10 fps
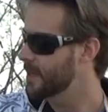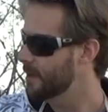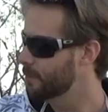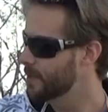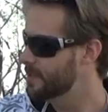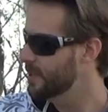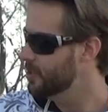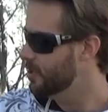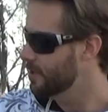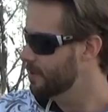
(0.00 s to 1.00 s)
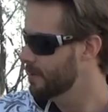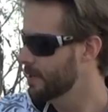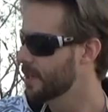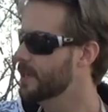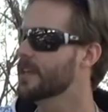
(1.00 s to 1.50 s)
time we see each other,
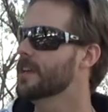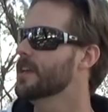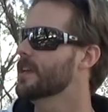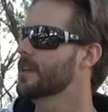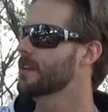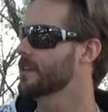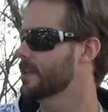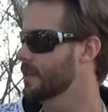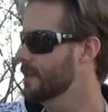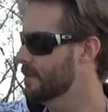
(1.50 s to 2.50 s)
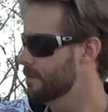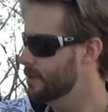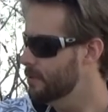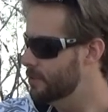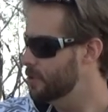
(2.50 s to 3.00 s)
either
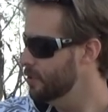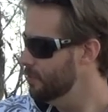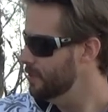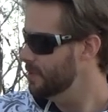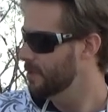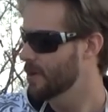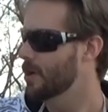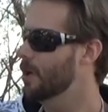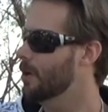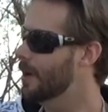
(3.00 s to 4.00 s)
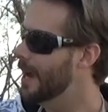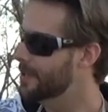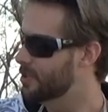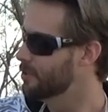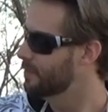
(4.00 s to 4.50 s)
you choose, or I
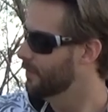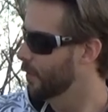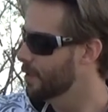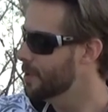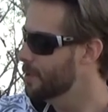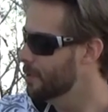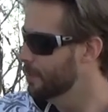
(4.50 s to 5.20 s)
choose for you.